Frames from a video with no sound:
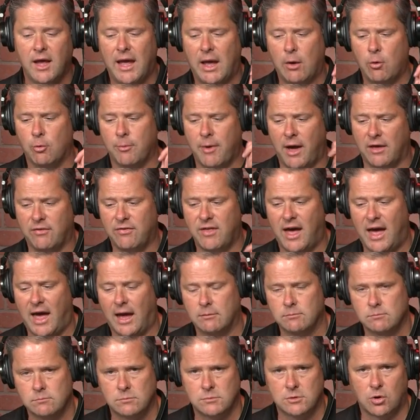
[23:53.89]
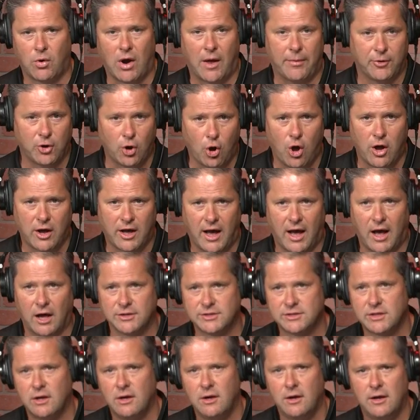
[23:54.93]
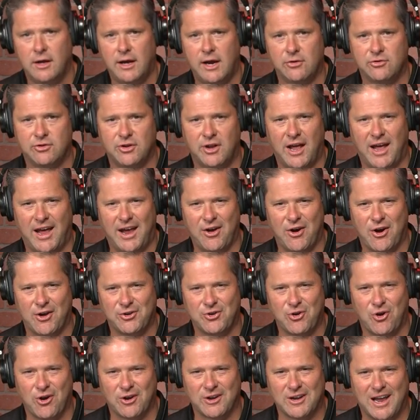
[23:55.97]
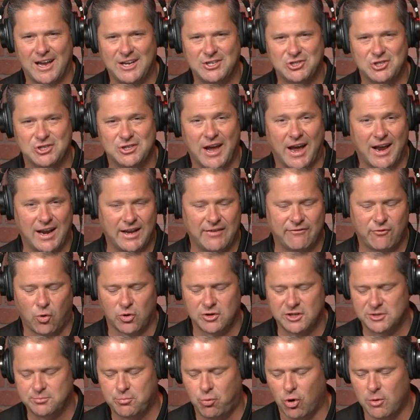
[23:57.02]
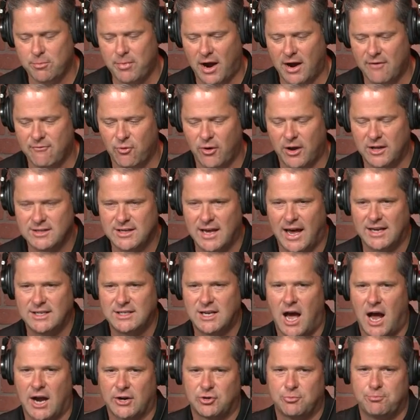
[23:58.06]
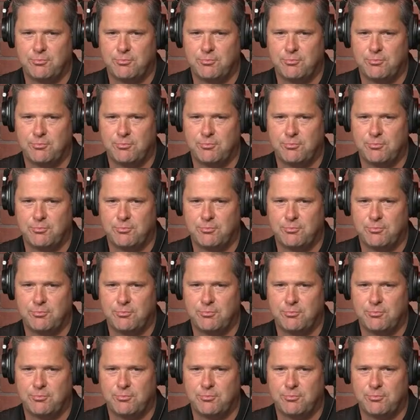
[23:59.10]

We'll make that around the doghouse here today on DawgNation Daily. Of course, it's poured by our friends at Dr.